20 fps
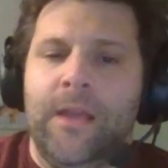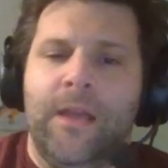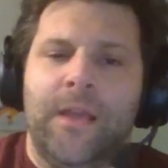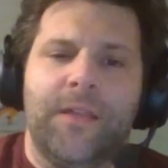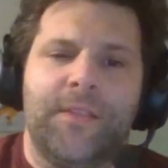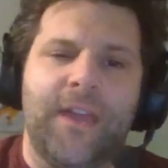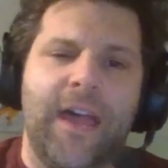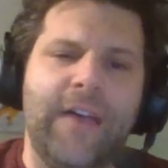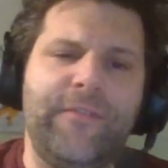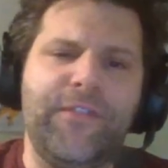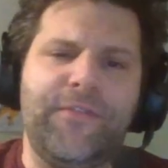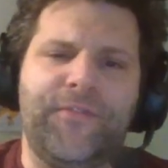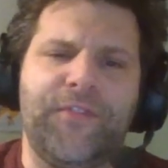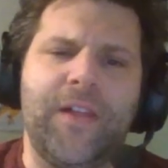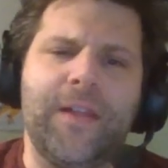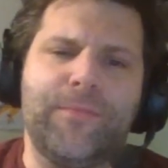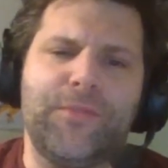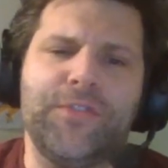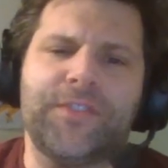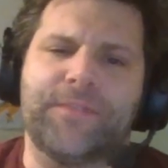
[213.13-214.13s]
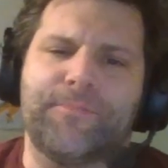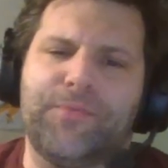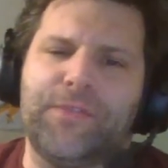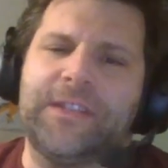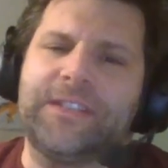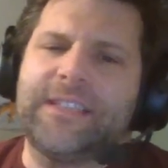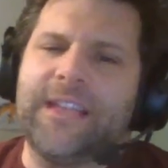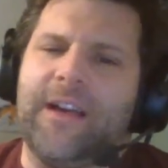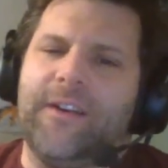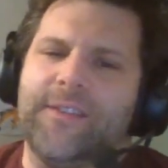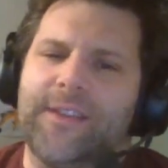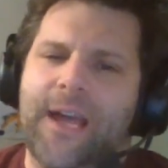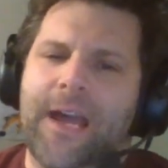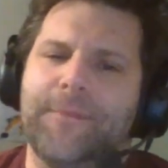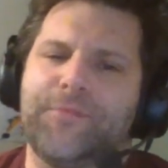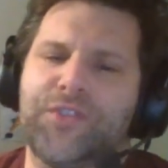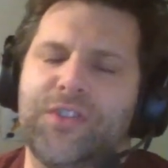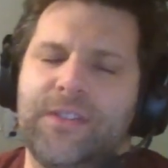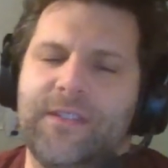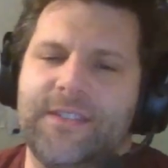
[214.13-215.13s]
The heavy flamer is a pretty solid
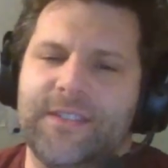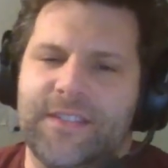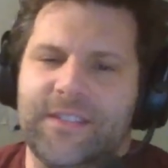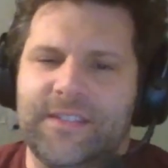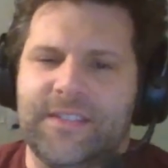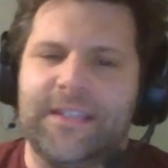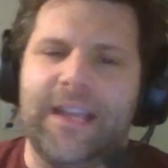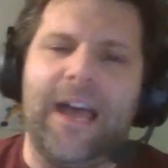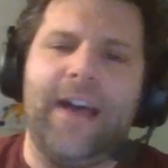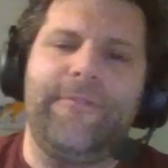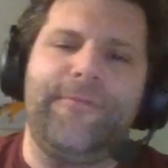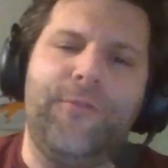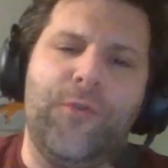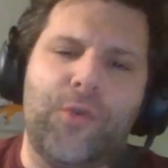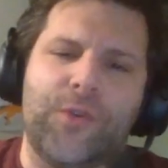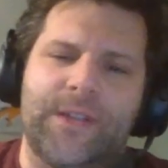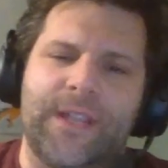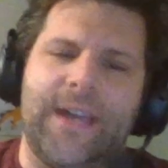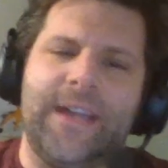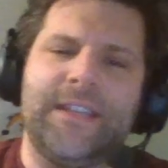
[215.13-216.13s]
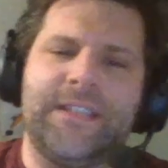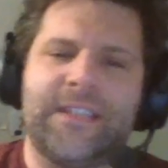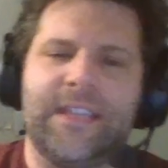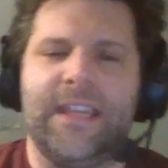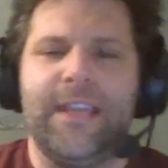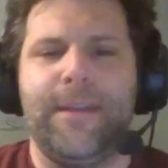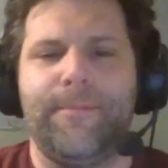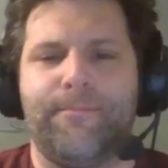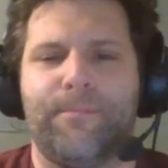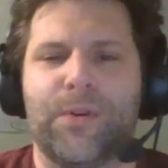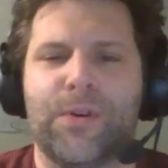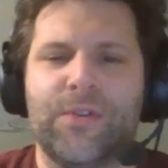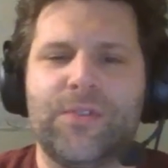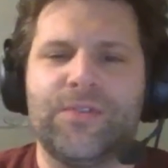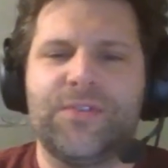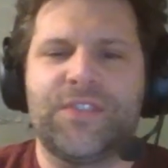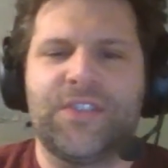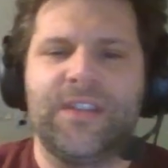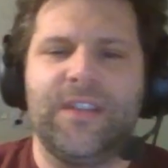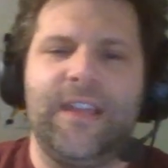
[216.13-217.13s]
option because it's got 4 dice, it
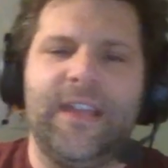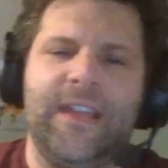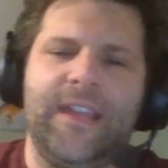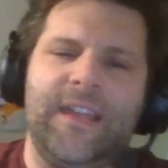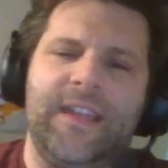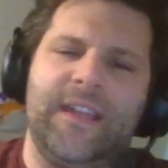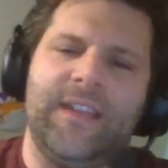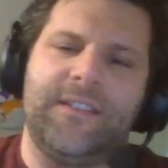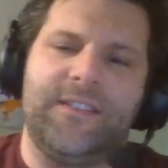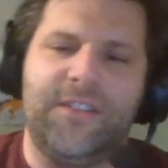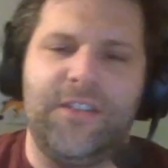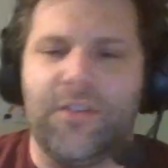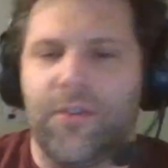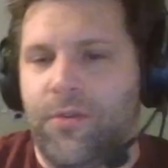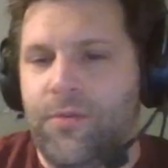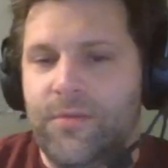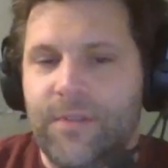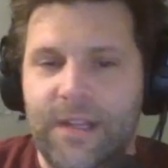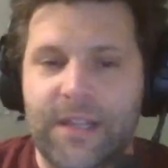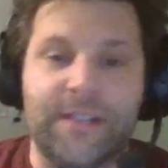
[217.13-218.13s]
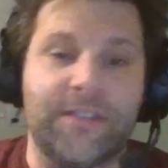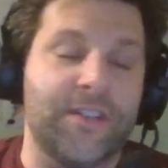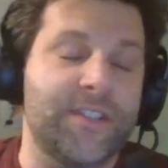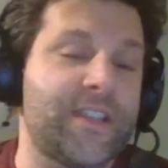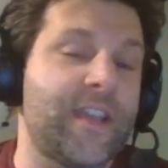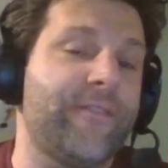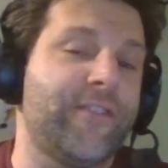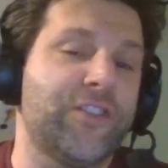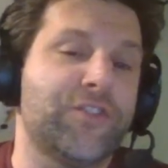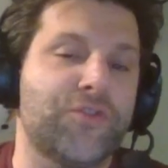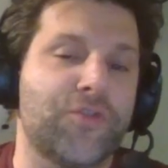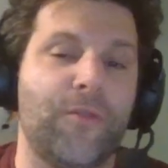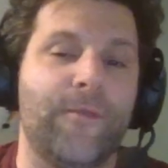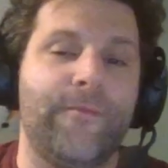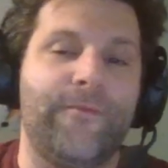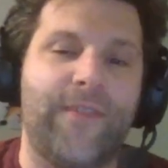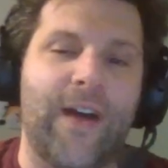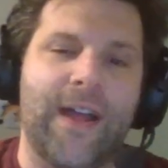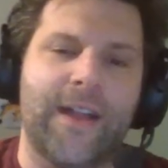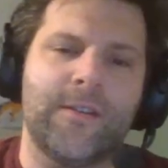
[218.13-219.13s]
burns, and it does have
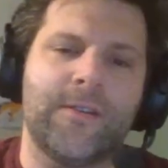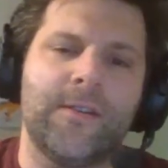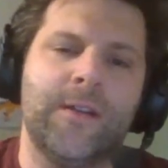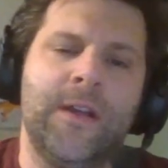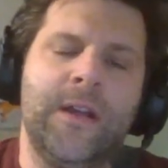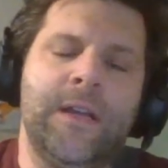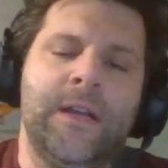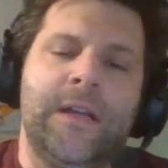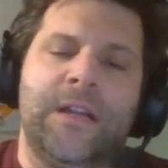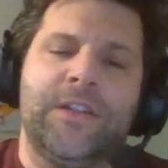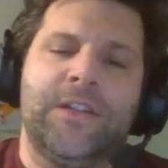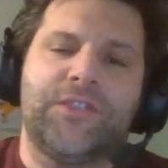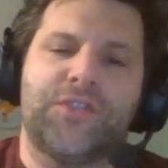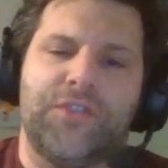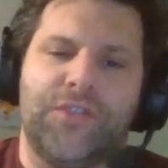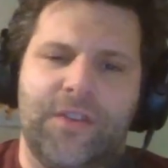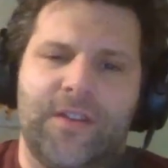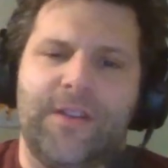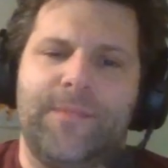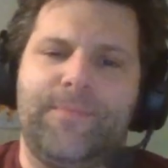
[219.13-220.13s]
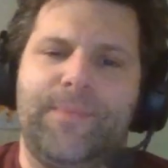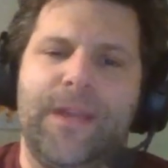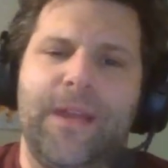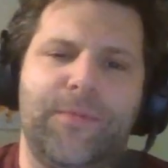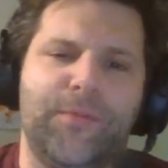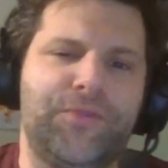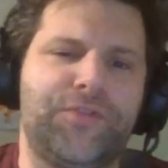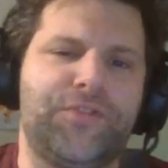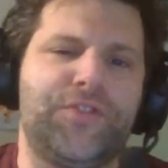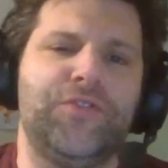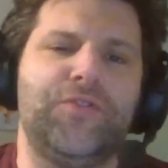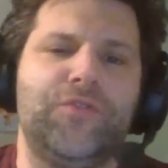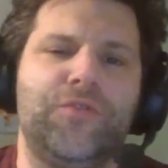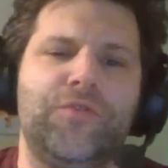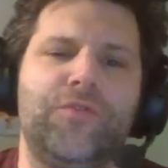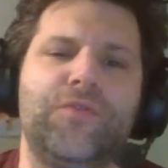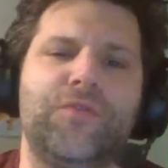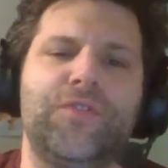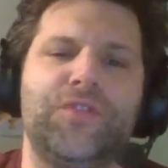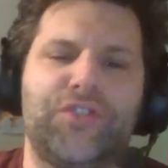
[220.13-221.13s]
controlled fire. So you're going to be able
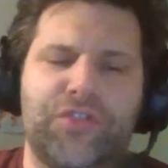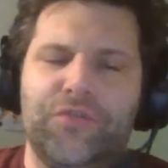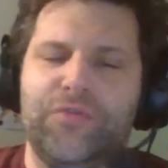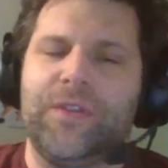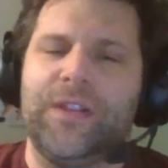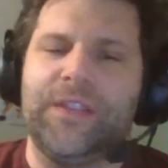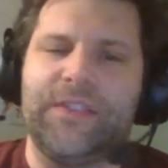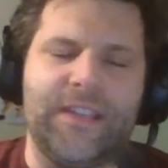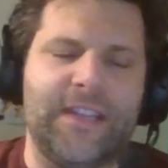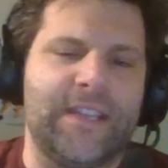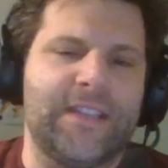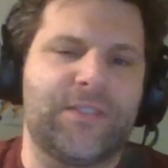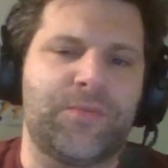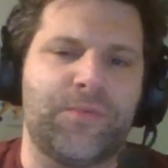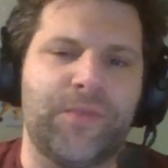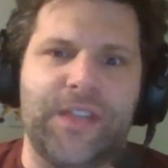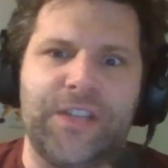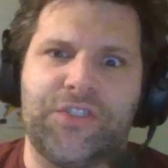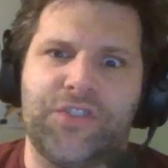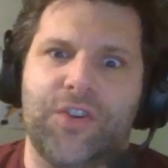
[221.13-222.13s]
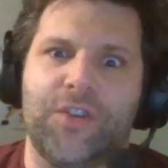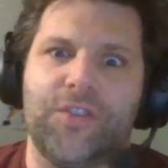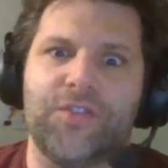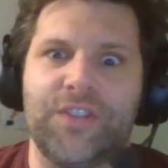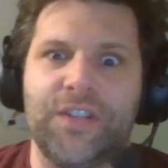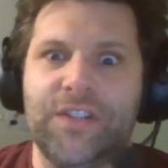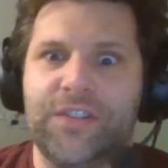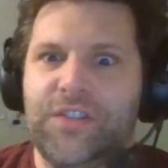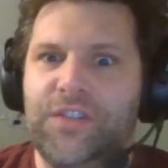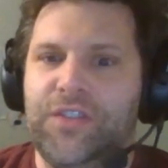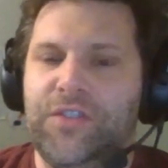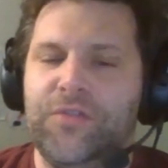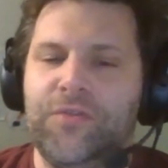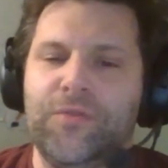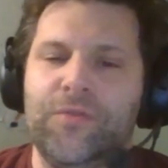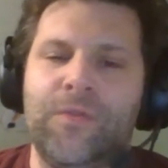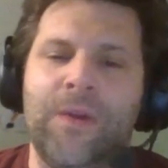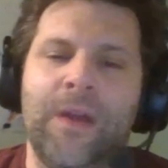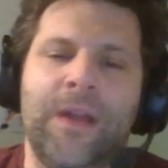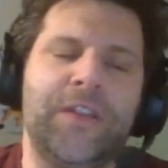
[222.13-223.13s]
to shoot at things when they charge into
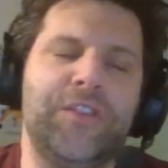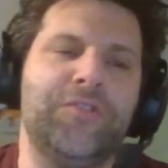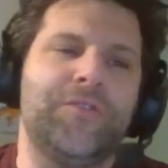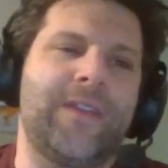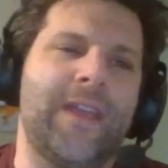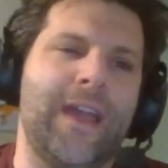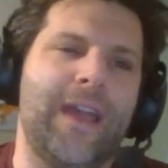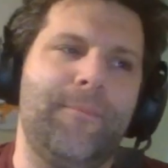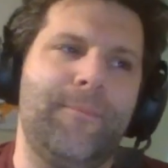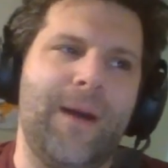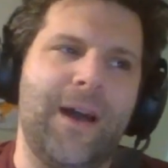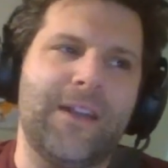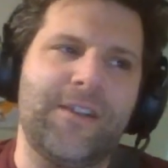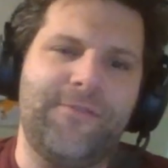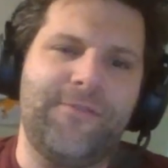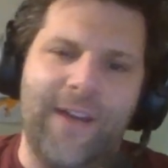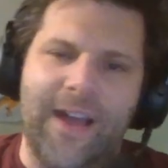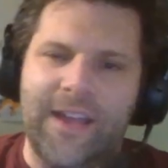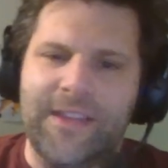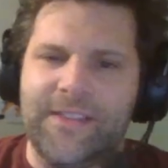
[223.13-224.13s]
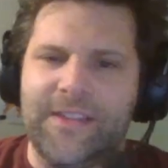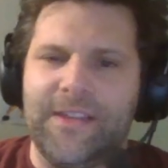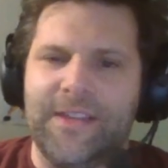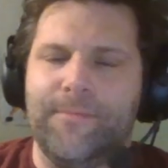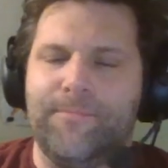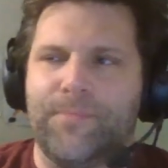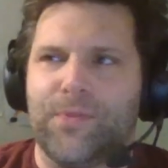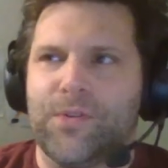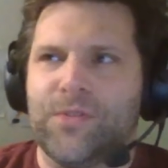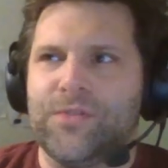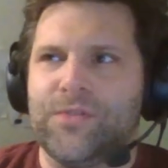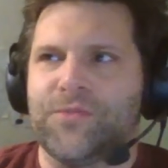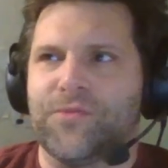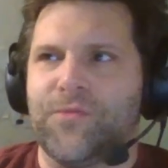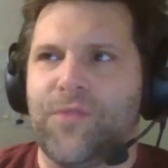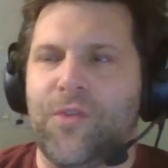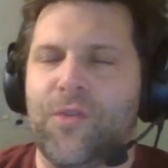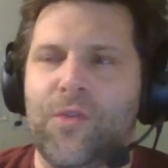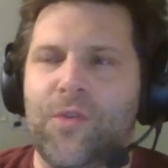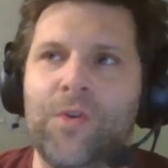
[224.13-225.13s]
you. You can't modify the it burns
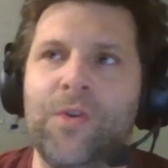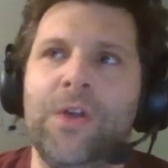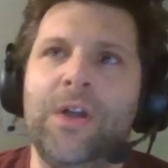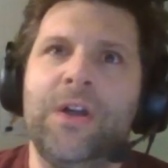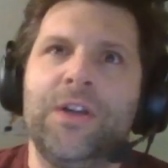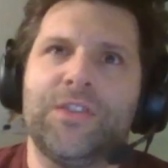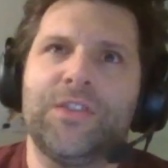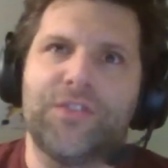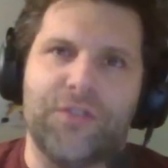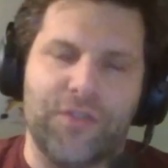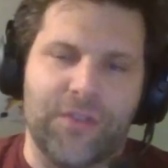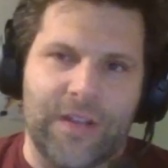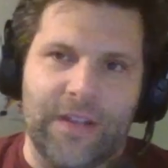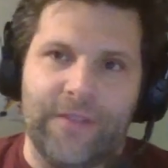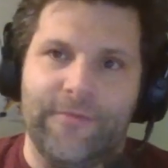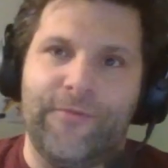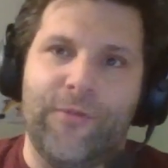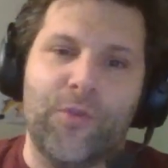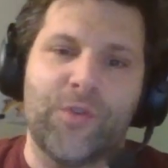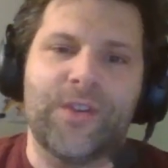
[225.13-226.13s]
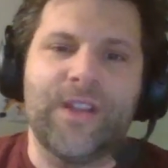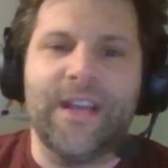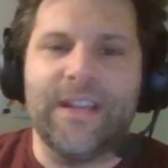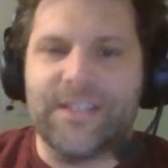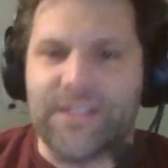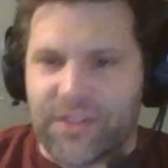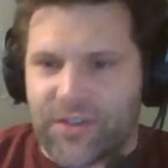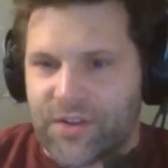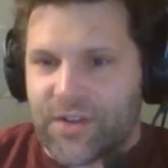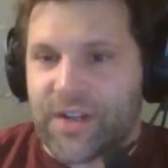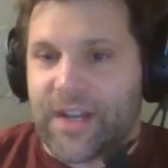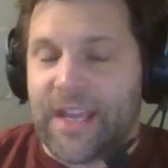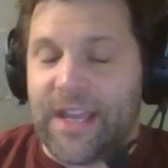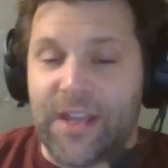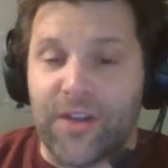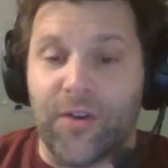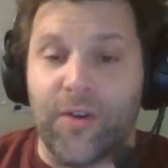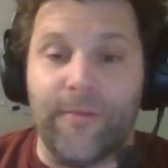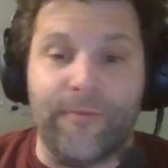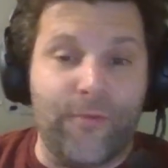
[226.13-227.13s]
roll, so you're getting 4 dice that are going to
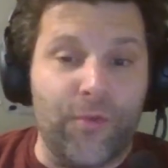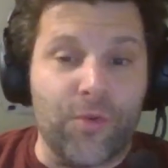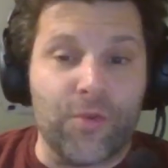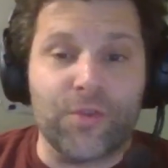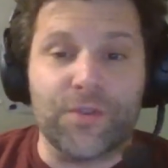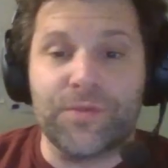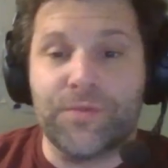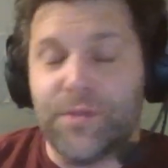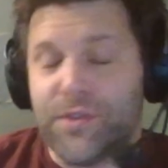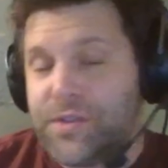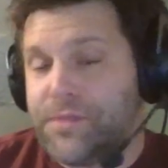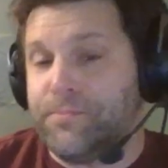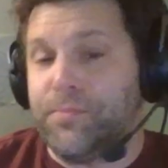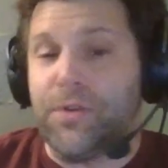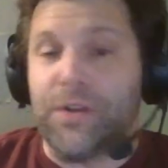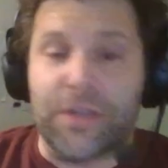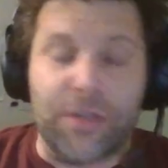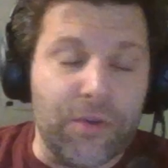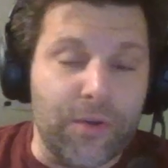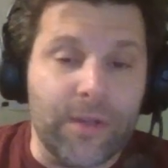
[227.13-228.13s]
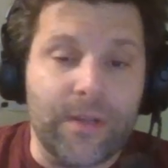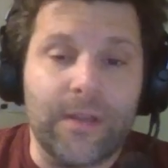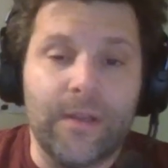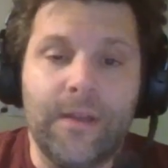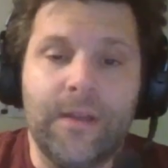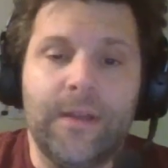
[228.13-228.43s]
hit on 4s, which is pretty good.